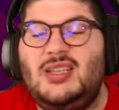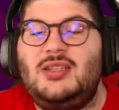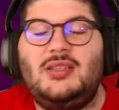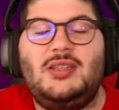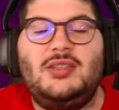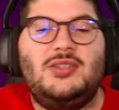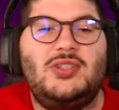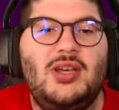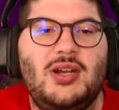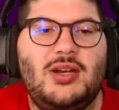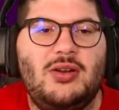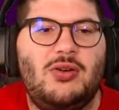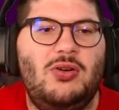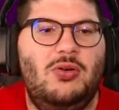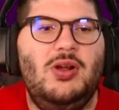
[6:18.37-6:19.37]
He's done it
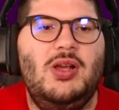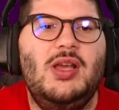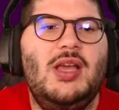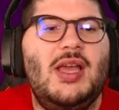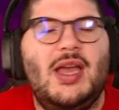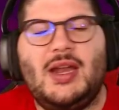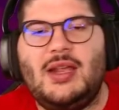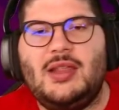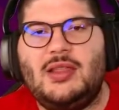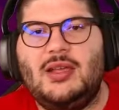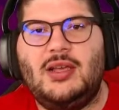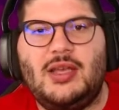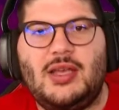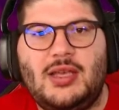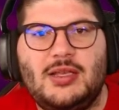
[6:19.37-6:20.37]
all. And I
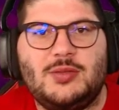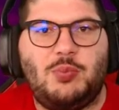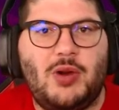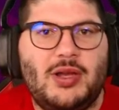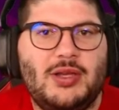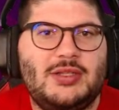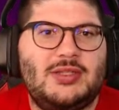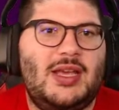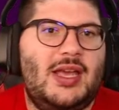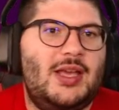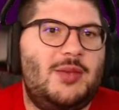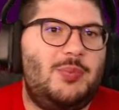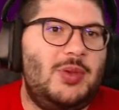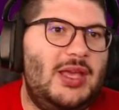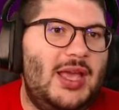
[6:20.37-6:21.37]
think his price
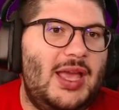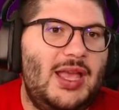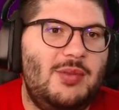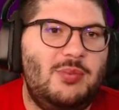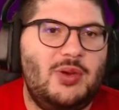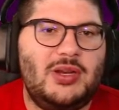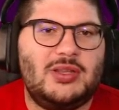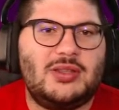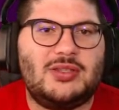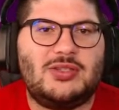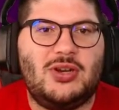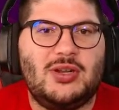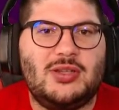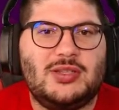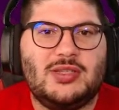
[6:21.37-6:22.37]
tag being 8 million at the
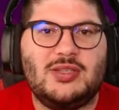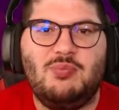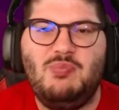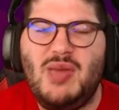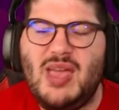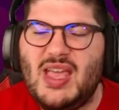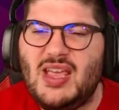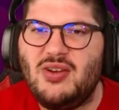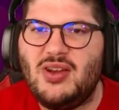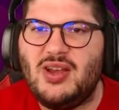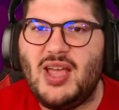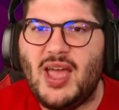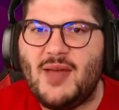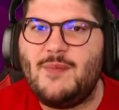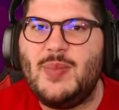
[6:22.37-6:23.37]
start of the season may
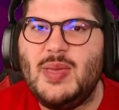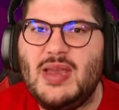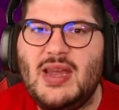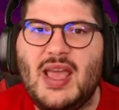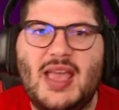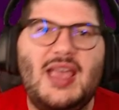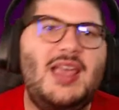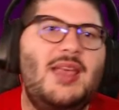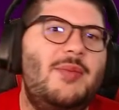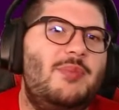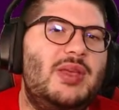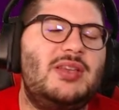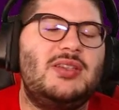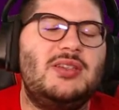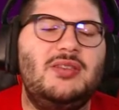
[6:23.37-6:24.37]
have been a
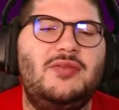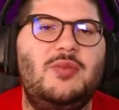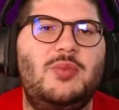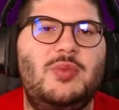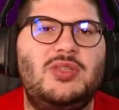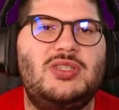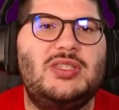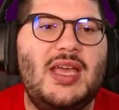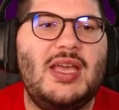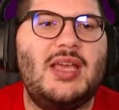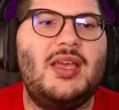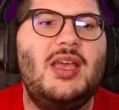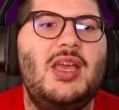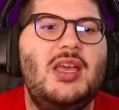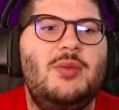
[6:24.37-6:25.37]
bit of a mistake,
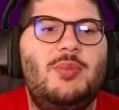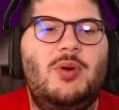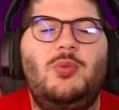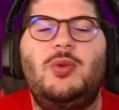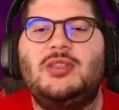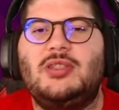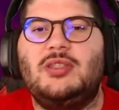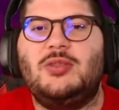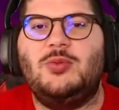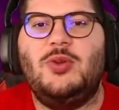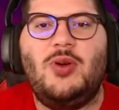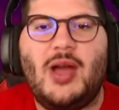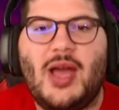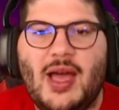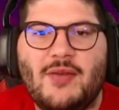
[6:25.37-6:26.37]
but since we
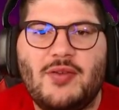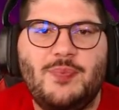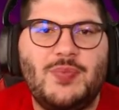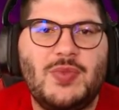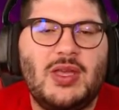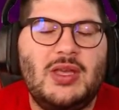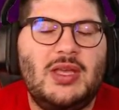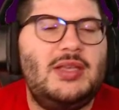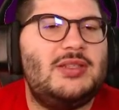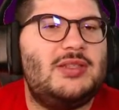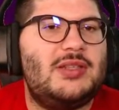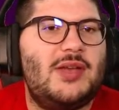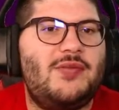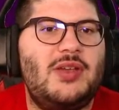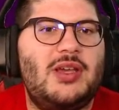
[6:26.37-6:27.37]
all have him, he's
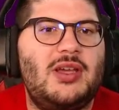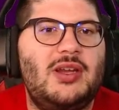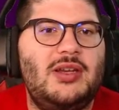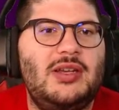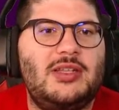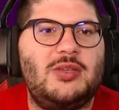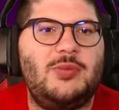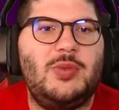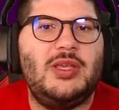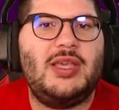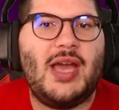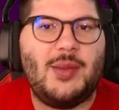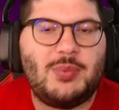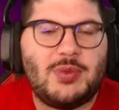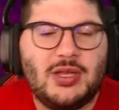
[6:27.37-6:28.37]
definitely going to need to be
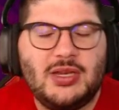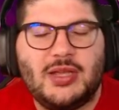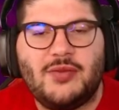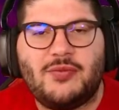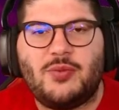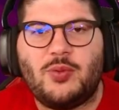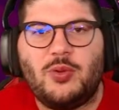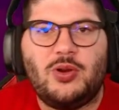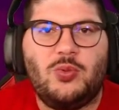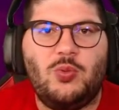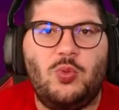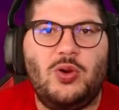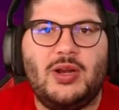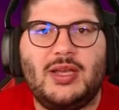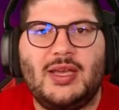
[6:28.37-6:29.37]
captained if we're going to
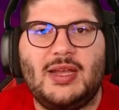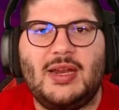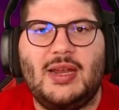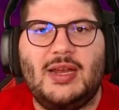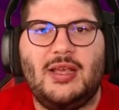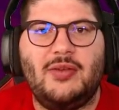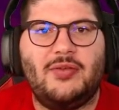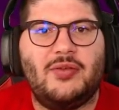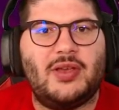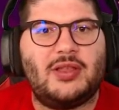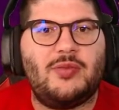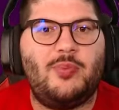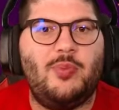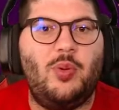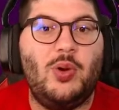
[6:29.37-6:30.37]
want to get any
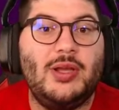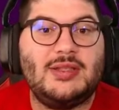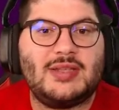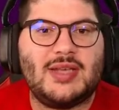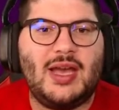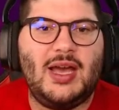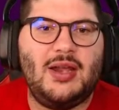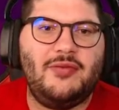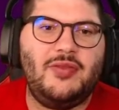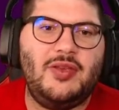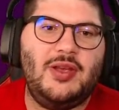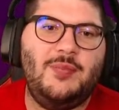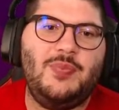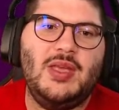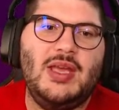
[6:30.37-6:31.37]
effective points out of
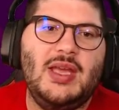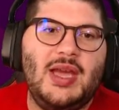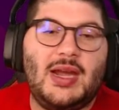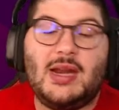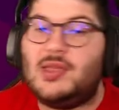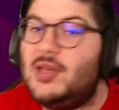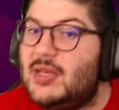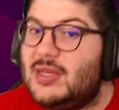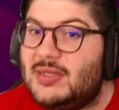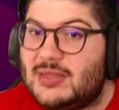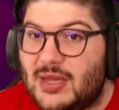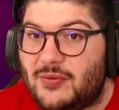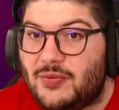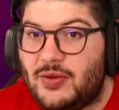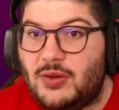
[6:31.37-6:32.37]
him. And I think he's
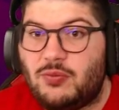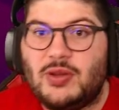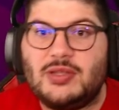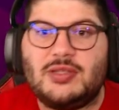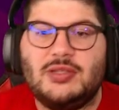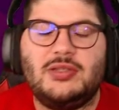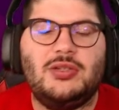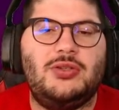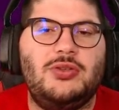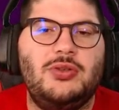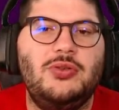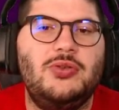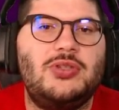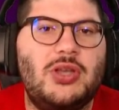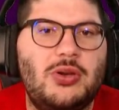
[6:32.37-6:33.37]
definitely reason to
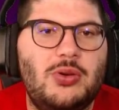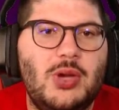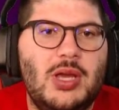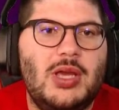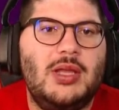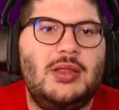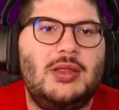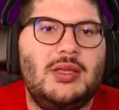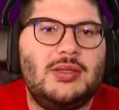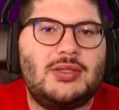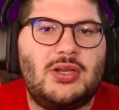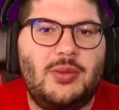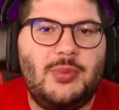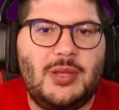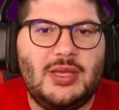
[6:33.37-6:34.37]
do so this
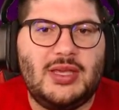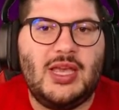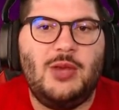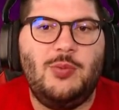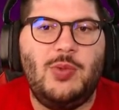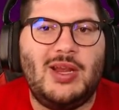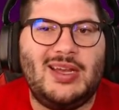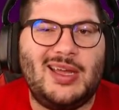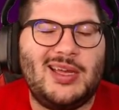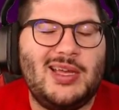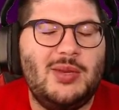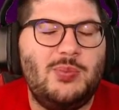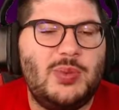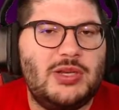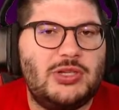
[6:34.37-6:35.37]
coming game week. 9
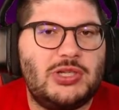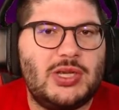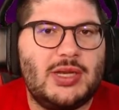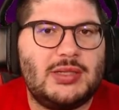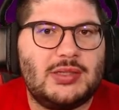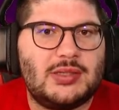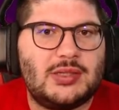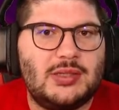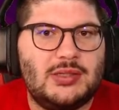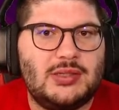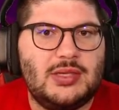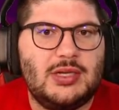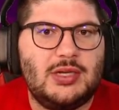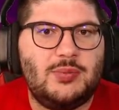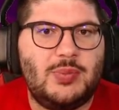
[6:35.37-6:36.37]
big chances
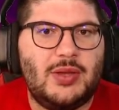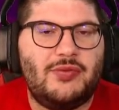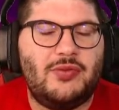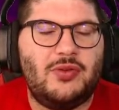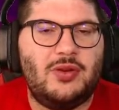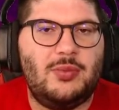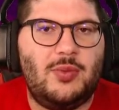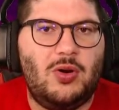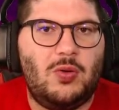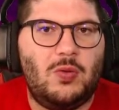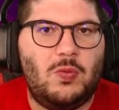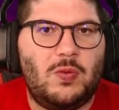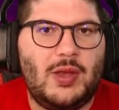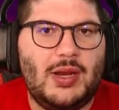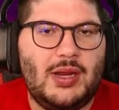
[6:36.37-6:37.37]
conceded by Fulham
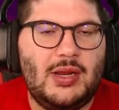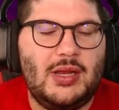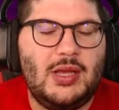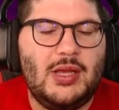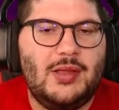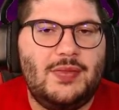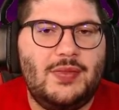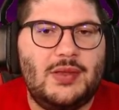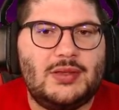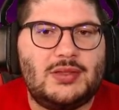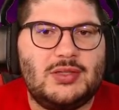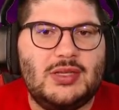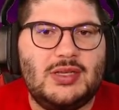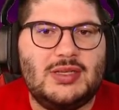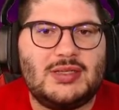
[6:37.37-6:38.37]
already this
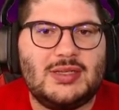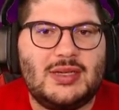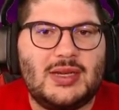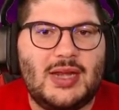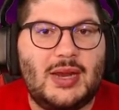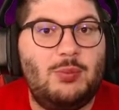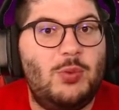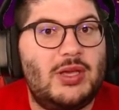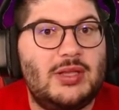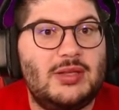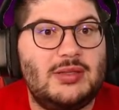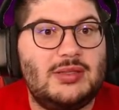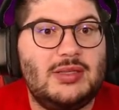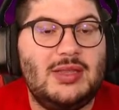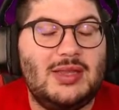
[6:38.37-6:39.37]
season, and we can
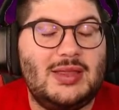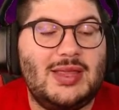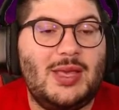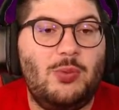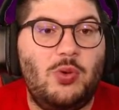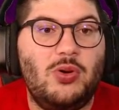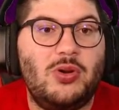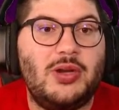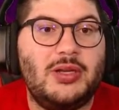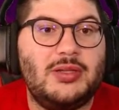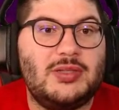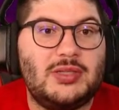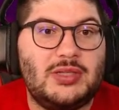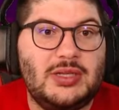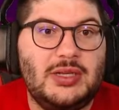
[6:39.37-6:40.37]
see that they will
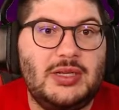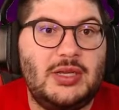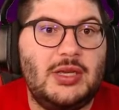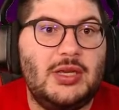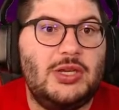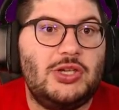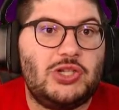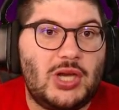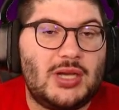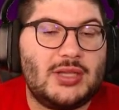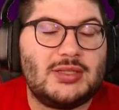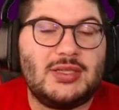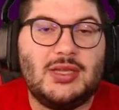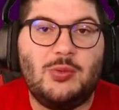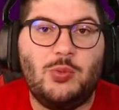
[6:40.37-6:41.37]
concede shots
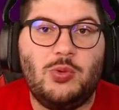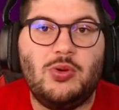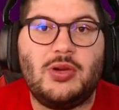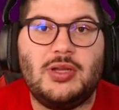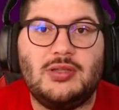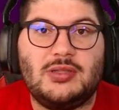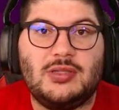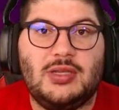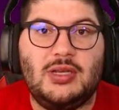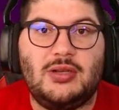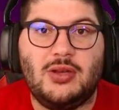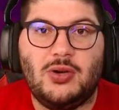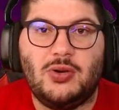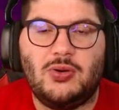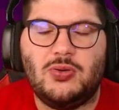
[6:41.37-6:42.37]
and they will concede
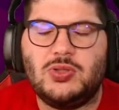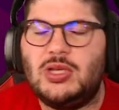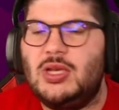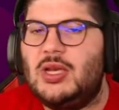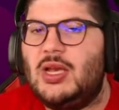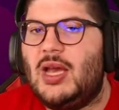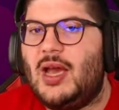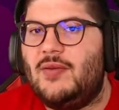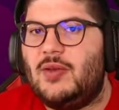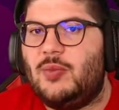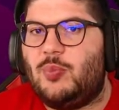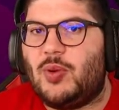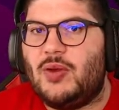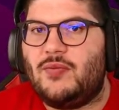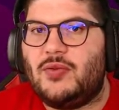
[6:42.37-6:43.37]
goals, having
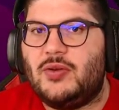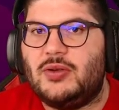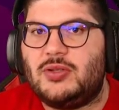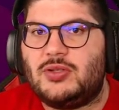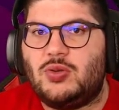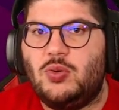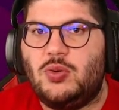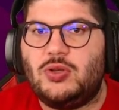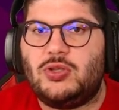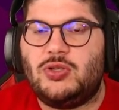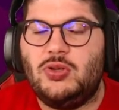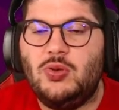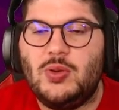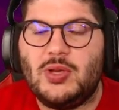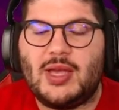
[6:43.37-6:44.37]
Brentford scored
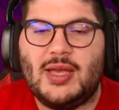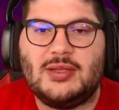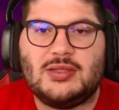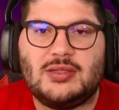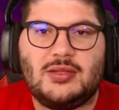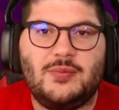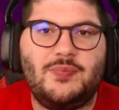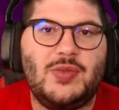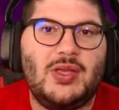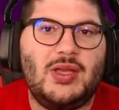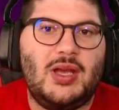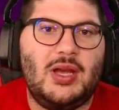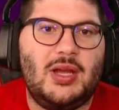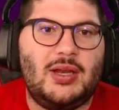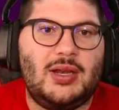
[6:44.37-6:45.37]
2 against them
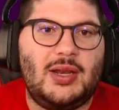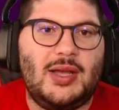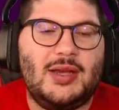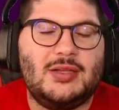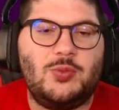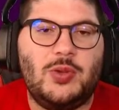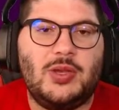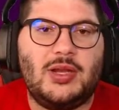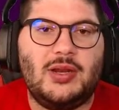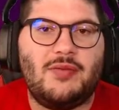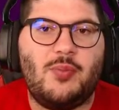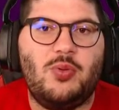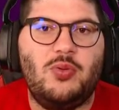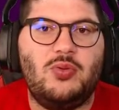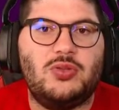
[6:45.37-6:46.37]
last week.
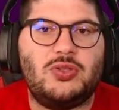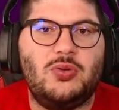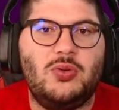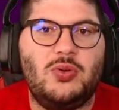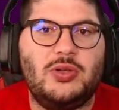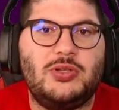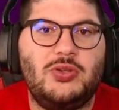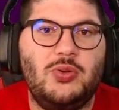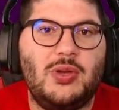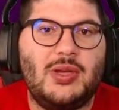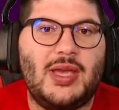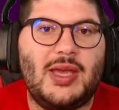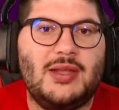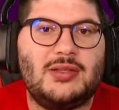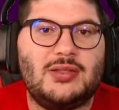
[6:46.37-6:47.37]
Liverpool scored 2
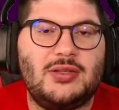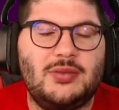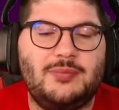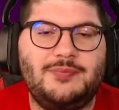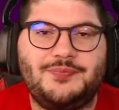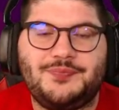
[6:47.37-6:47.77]
against them